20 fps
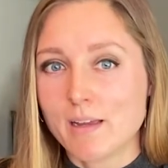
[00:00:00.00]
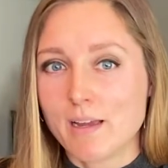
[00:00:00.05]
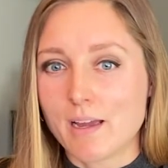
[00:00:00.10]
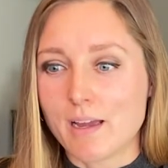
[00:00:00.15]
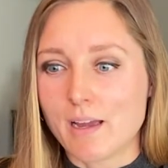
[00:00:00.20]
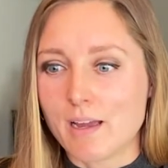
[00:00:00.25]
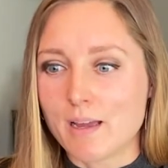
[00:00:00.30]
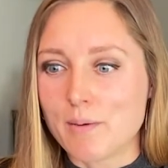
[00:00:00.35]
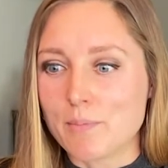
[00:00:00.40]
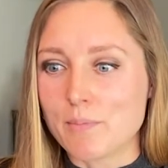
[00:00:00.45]

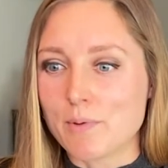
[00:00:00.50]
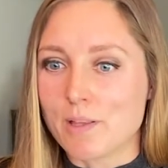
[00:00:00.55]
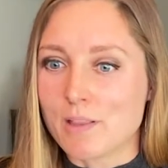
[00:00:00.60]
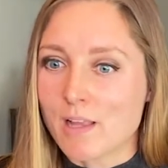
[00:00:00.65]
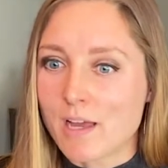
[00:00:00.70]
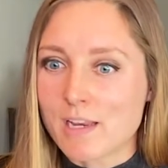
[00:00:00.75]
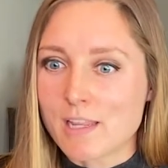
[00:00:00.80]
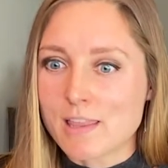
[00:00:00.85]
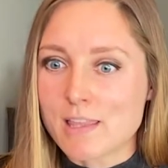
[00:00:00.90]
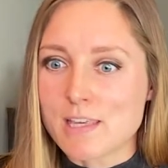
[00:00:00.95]
A
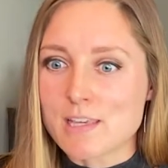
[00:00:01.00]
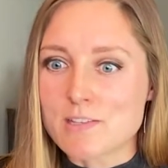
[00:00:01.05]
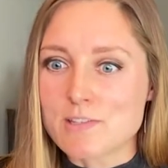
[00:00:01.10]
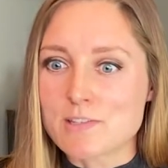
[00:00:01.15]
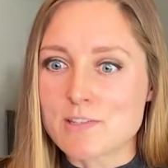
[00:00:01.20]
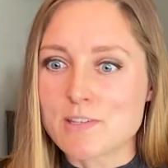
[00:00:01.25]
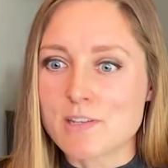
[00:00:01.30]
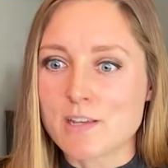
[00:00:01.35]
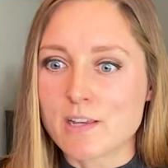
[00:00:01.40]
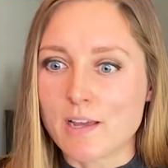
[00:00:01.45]
lot of
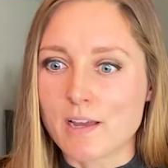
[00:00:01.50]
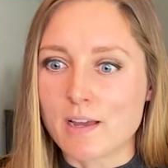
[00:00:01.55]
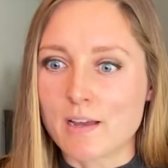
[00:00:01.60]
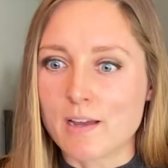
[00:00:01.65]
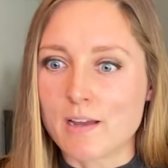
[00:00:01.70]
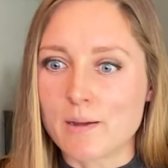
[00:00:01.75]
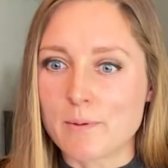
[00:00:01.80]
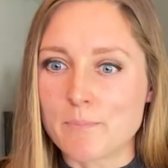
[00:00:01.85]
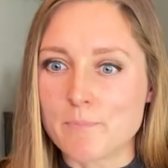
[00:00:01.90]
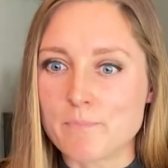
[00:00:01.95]
these
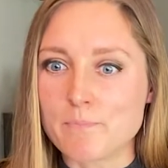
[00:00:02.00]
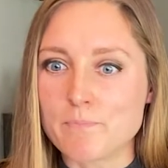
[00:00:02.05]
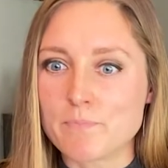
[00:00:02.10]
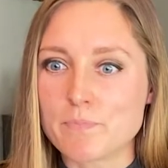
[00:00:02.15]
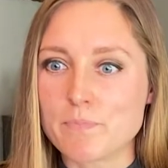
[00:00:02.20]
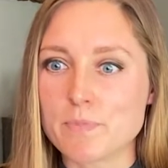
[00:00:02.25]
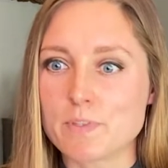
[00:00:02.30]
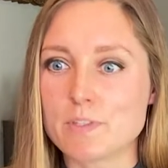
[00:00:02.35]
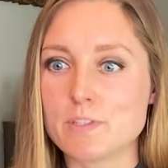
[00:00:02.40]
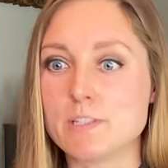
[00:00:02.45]

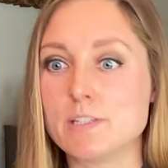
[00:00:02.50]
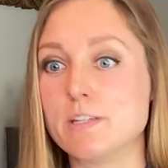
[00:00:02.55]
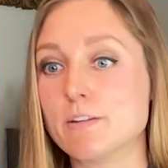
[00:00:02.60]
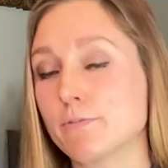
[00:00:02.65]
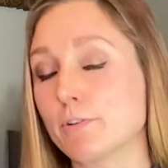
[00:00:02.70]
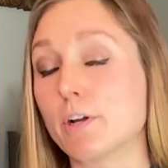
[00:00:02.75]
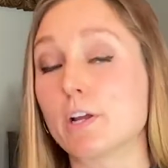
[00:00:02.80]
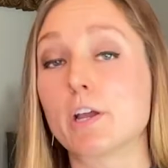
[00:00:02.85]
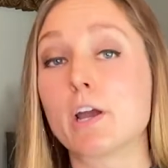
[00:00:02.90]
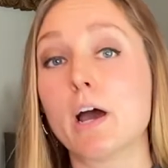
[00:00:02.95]

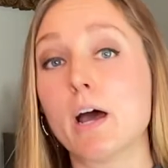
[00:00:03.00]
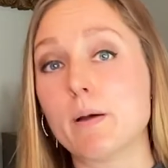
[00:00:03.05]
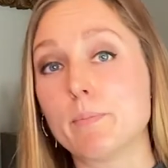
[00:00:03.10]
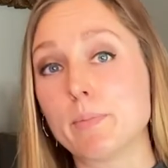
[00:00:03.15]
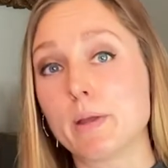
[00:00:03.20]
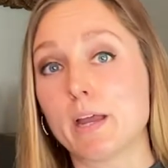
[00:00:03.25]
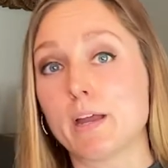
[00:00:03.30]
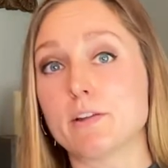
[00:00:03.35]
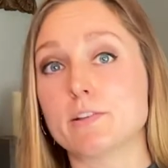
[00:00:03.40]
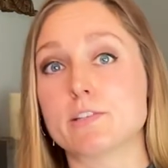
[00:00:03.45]
different
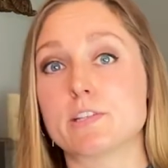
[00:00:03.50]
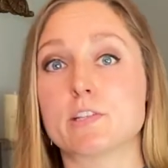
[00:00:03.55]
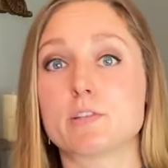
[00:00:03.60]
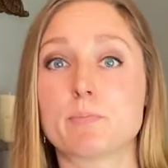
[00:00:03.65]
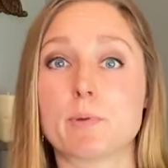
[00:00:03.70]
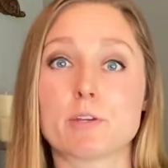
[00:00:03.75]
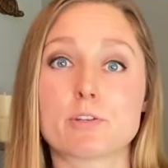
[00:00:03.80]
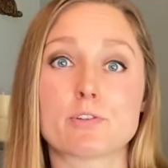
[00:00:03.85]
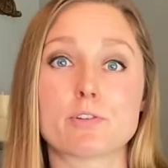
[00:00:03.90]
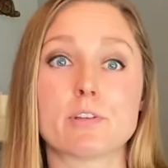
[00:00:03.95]
compounds,
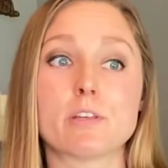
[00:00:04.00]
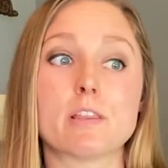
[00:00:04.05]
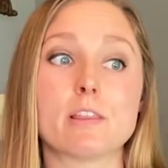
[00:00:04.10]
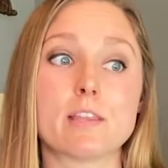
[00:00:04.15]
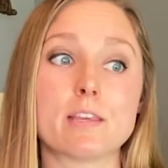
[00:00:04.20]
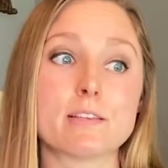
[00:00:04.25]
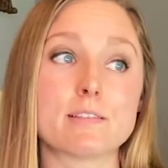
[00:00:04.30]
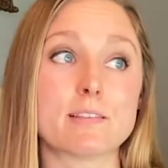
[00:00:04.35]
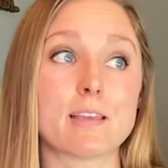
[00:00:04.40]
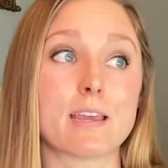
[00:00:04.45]
especially
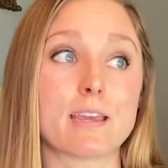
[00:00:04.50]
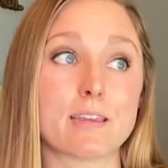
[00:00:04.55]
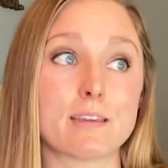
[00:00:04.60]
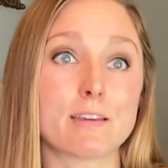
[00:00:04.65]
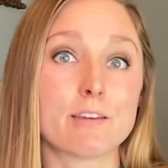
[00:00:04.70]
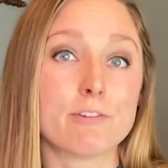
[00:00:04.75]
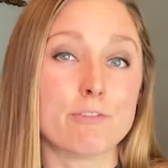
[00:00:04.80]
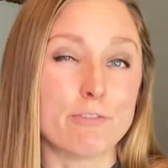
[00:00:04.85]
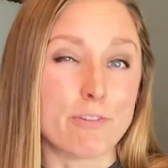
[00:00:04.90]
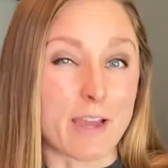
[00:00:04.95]
things
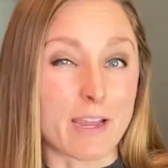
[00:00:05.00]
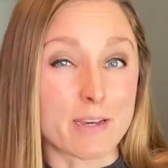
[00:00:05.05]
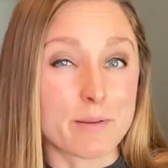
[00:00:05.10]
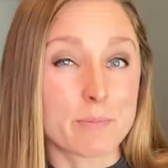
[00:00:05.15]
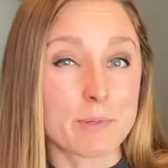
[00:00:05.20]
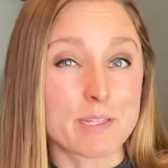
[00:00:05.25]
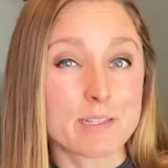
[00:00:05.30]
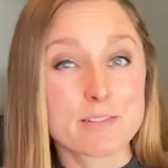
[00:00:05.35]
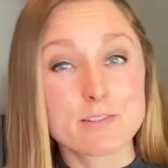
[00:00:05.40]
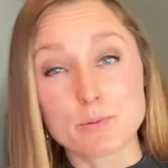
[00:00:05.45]
like
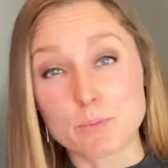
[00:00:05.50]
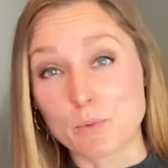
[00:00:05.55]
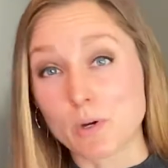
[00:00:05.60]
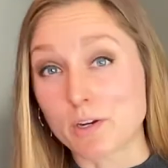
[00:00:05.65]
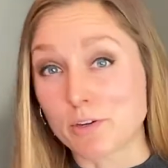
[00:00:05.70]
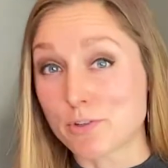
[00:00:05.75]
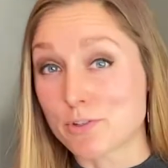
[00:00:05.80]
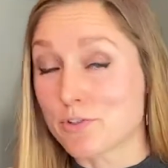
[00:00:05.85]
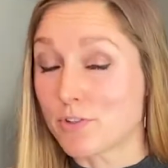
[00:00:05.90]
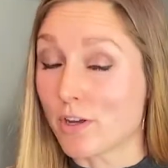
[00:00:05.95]
vitamins,
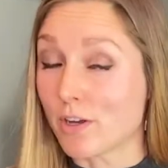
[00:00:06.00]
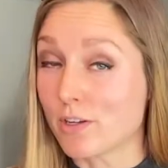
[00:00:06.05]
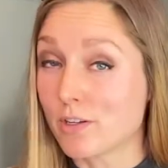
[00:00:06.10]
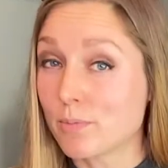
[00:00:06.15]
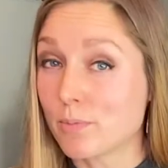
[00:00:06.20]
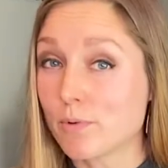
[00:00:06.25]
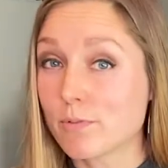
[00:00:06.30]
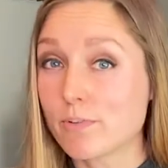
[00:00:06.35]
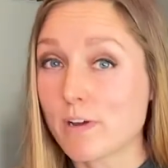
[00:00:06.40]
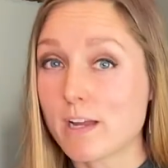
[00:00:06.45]

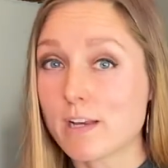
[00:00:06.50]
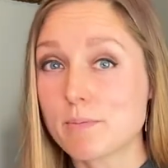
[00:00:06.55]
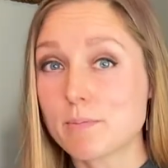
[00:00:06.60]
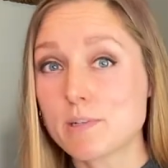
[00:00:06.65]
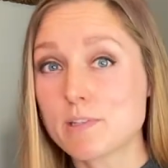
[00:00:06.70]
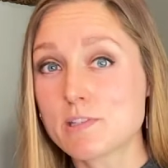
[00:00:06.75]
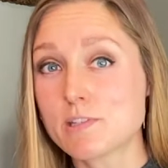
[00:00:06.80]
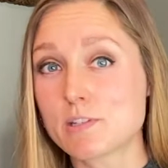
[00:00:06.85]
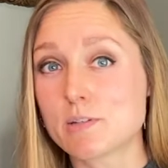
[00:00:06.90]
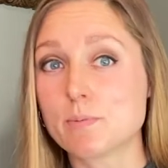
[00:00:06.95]
water-soluble
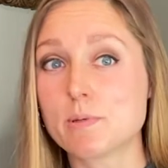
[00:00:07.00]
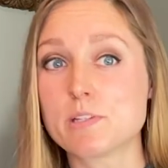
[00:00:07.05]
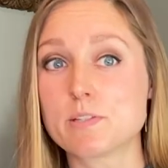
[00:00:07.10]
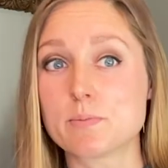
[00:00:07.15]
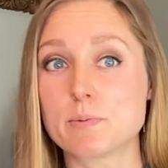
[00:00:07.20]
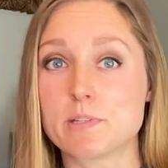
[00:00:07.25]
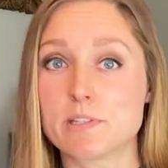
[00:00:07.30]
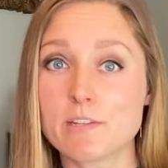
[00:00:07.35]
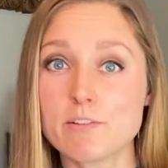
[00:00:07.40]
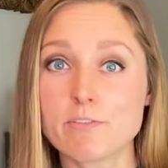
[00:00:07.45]
vitamins to be
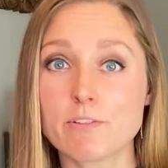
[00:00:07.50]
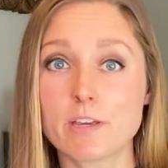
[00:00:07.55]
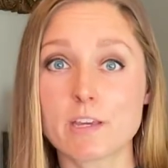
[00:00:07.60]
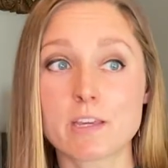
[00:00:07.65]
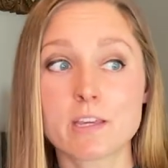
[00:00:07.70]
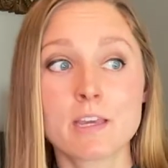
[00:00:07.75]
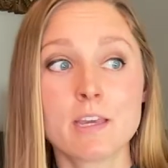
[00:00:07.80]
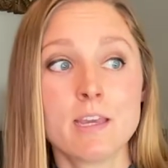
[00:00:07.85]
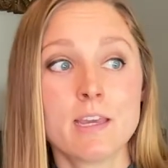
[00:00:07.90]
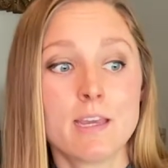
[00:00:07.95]

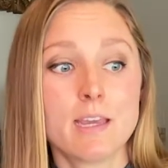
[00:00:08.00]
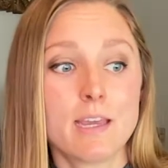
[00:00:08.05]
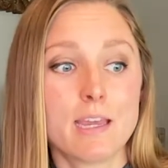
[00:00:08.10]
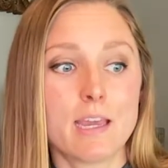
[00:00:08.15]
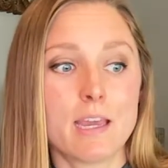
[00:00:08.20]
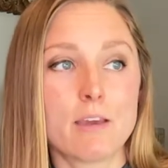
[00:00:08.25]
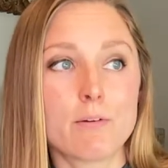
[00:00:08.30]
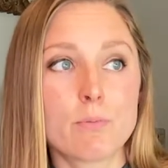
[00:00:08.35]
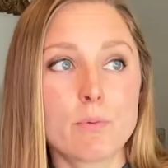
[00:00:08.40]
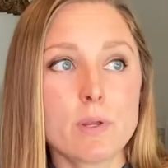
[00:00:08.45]
specific,
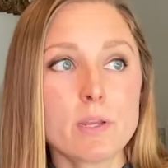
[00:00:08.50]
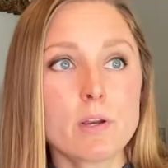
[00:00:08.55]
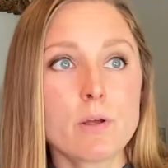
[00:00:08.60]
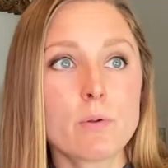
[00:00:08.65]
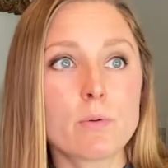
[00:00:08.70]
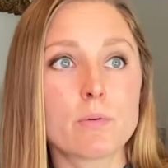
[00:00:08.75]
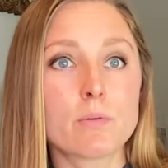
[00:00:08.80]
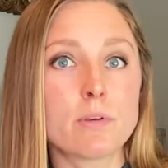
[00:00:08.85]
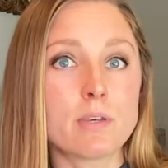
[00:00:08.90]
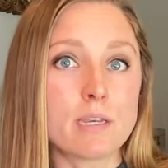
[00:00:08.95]
if we
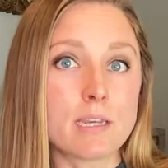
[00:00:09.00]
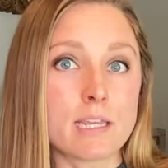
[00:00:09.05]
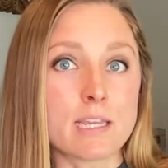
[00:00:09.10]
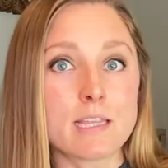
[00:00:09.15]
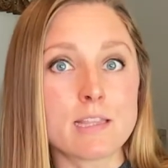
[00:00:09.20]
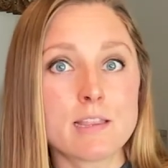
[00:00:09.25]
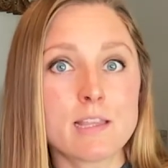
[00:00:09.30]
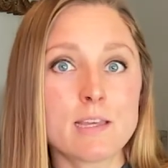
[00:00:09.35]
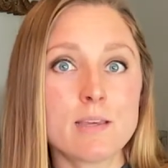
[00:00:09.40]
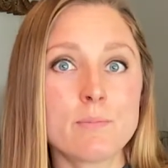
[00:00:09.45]
don't
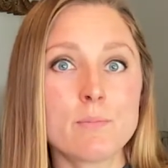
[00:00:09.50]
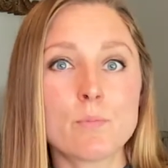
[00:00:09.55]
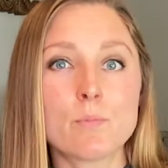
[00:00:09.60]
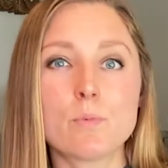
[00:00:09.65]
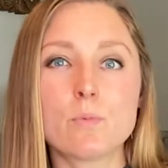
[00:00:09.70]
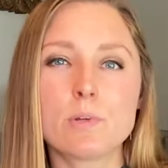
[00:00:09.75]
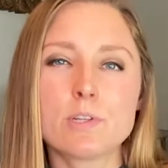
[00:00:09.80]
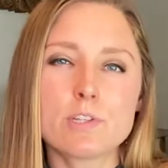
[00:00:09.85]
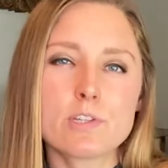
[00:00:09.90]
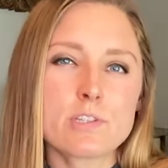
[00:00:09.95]
need
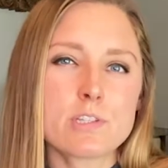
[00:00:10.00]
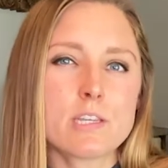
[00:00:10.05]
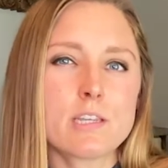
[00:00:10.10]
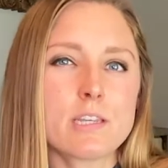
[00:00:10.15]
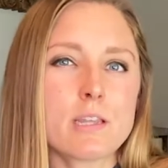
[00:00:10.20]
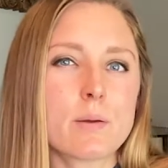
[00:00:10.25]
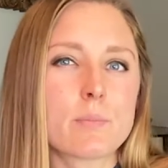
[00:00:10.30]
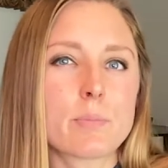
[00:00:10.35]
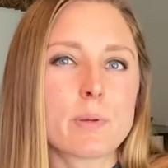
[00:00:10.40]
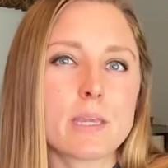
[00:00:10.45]
them, we just
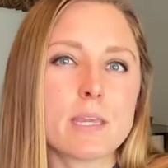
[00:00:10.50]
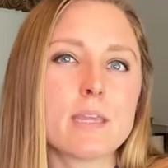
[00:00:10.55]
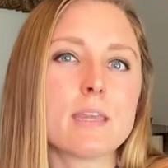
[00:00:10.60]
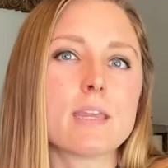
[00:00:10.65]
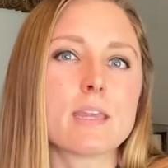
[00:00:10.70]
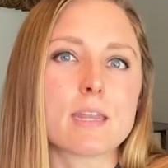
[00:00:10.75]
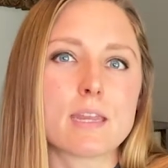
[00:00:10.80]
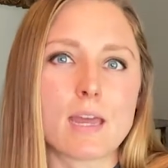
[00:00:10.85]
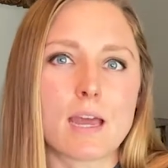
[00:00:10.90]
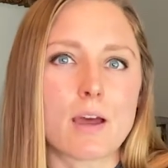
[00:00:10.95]
end up
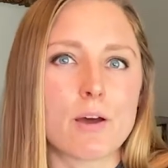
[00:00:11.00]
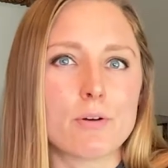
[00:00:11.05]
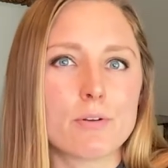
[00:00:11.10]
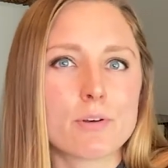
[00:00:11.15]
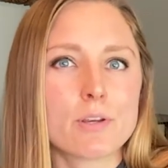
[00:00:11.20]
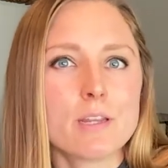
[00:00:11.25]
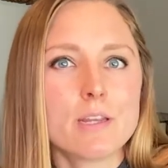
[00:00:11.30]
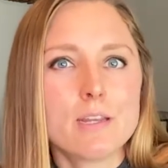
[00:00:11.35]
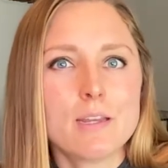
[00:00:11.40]
peeing it out.